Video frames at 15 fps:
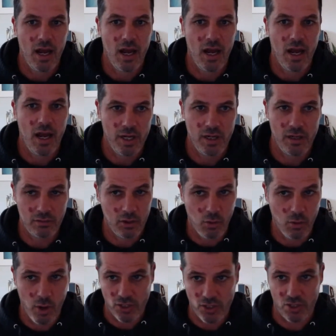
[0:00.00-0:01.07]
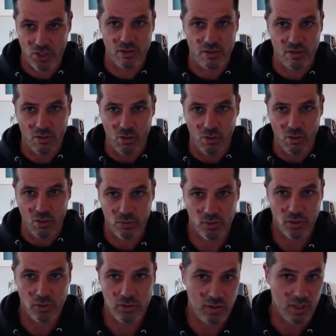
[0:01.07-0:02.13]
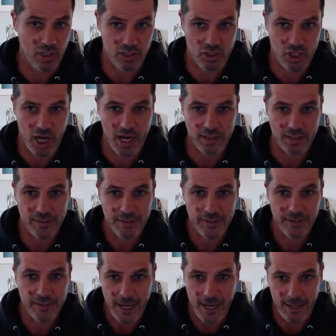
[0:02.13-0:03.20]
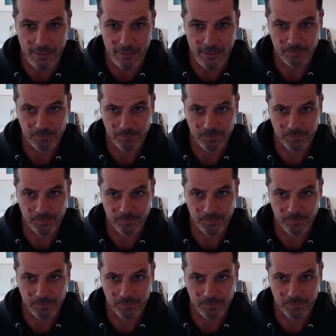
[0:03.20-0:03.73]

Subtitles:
for any questions or to just chat. And